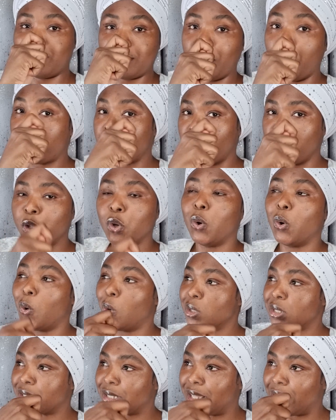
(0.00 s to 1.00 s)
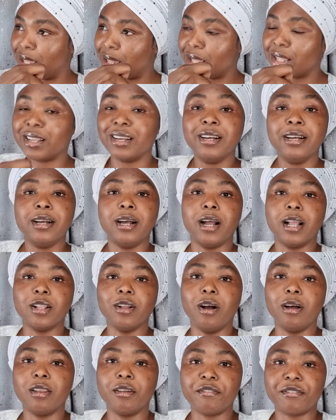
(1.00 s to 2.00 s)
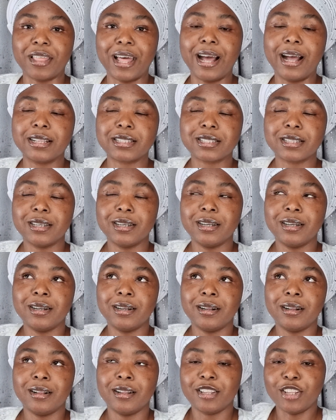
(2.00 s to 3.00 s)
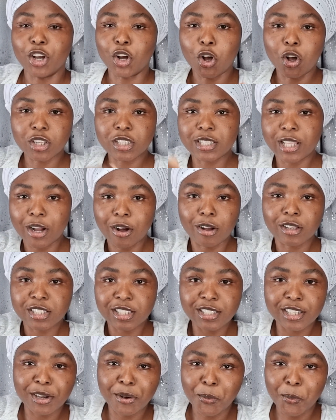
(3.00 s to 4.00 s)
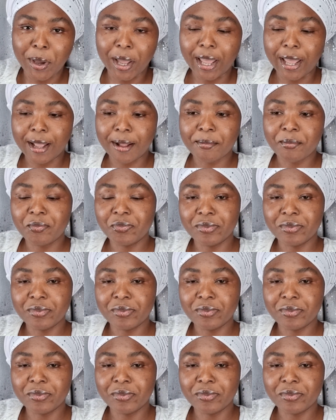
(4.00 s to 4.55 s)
up your nose, blah, blah, blah, and all of that, they're cutting it away.